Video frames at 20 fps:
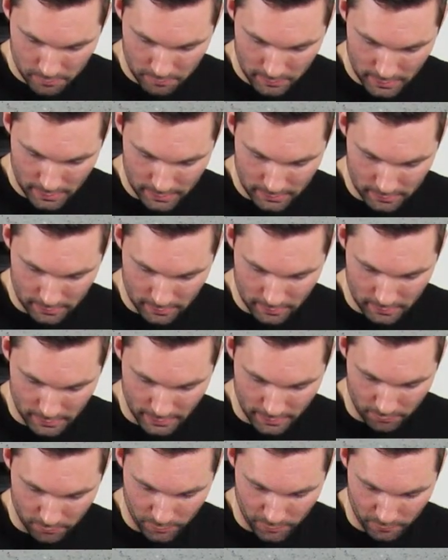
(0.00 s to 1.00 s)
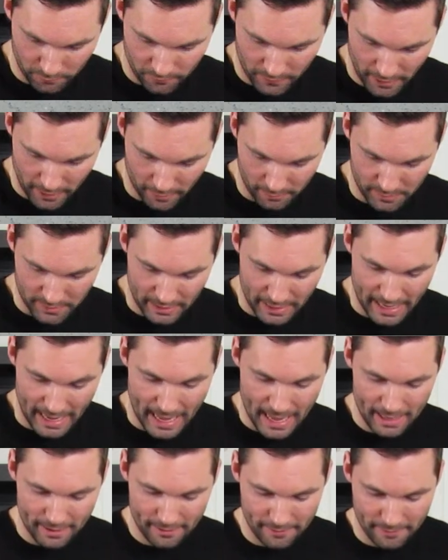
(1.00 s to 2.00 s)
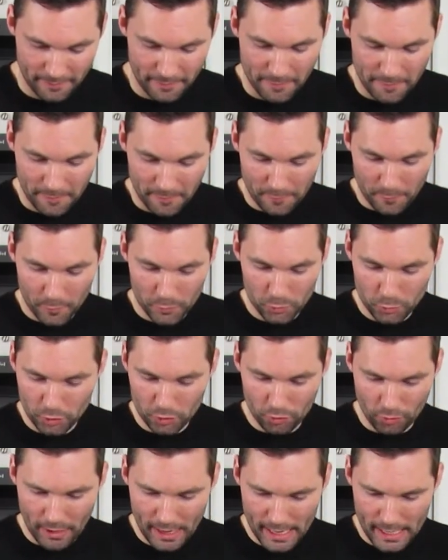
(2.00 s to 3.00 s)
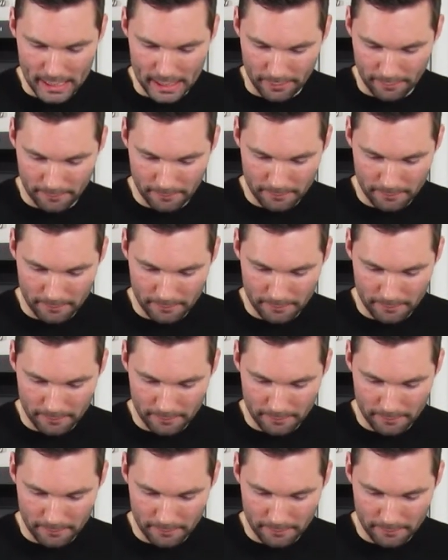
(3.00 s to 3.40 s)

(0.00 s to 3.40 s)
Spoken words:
Make it look like a real fireman hat. We're doing great.